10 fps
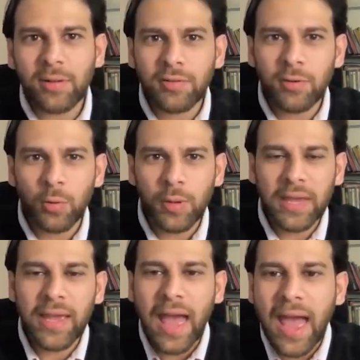is also
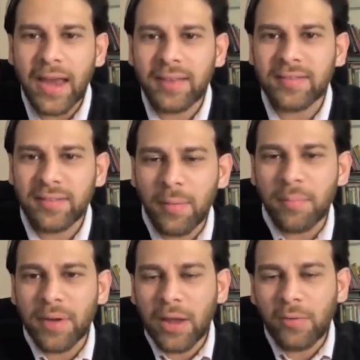looking at
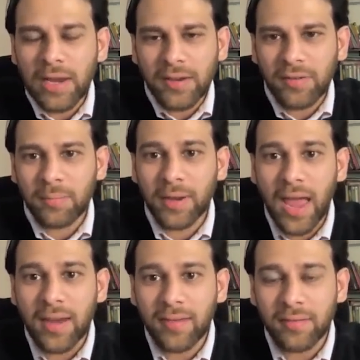some regulatory
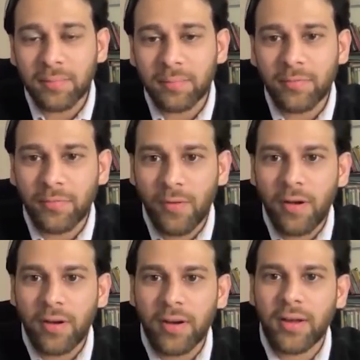mechanism
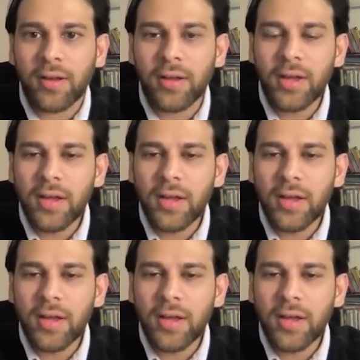for uh,